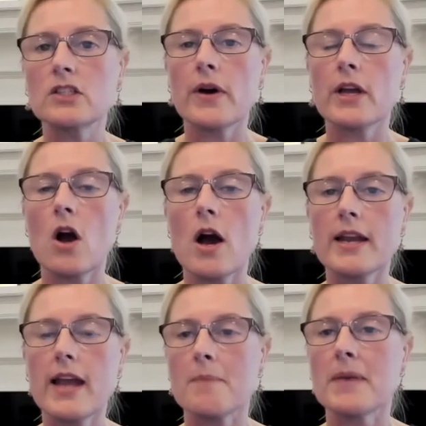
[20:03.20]
going
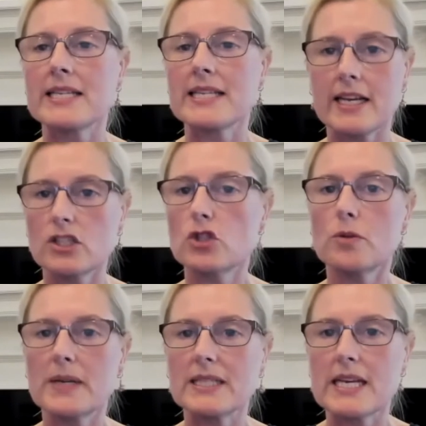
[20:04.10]
on and my day is too
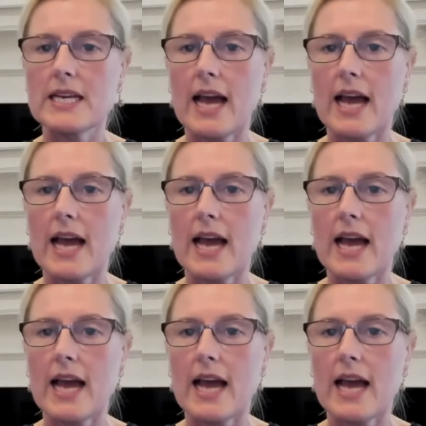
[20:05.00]
busy